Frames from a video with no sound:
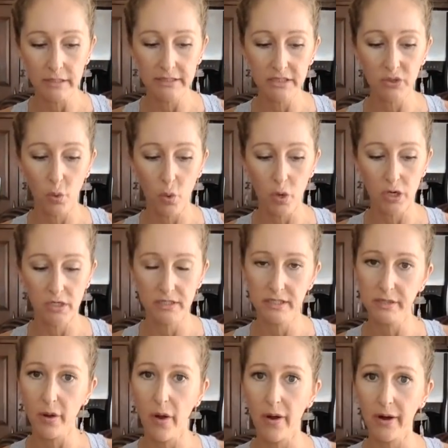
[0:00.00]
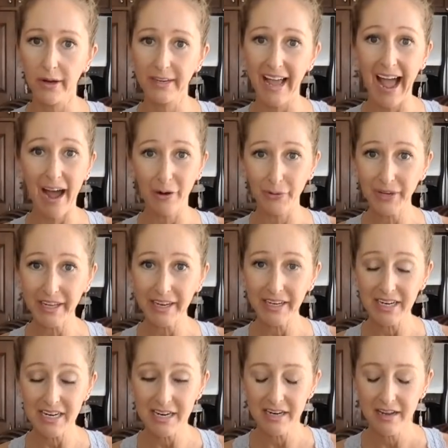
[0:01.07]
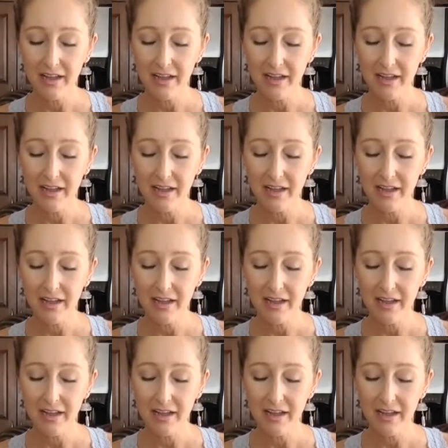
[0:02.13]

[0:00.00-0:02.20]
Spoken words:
swords card out here,